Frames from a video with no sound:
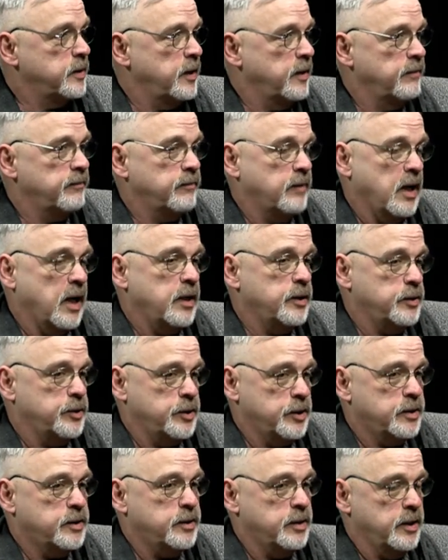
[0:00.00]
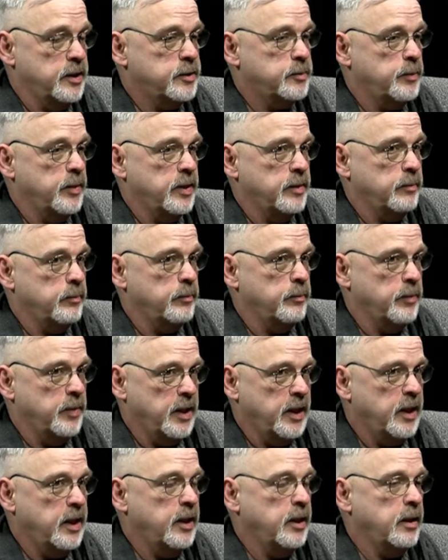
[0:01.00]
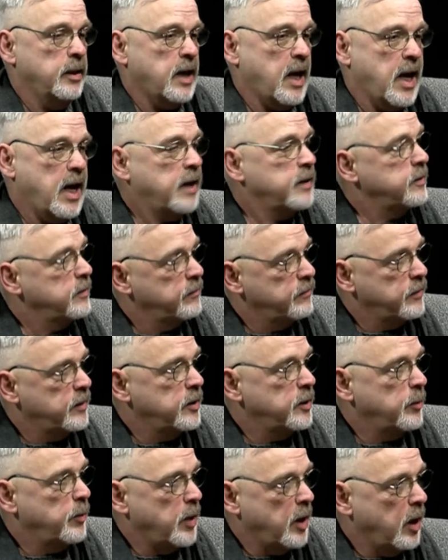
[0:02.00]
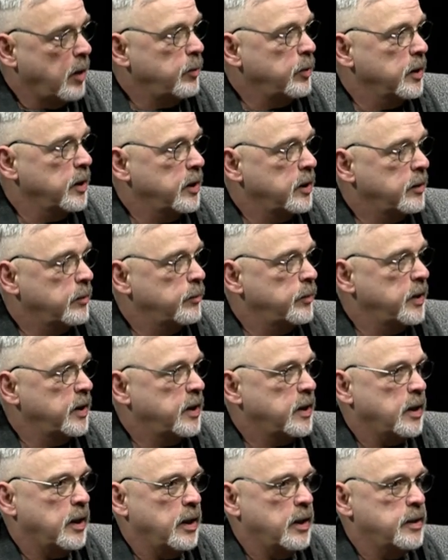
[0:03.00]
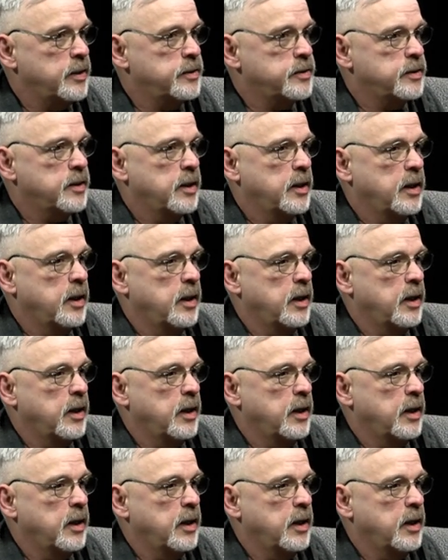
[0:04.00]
if not just this, but being active in the public, because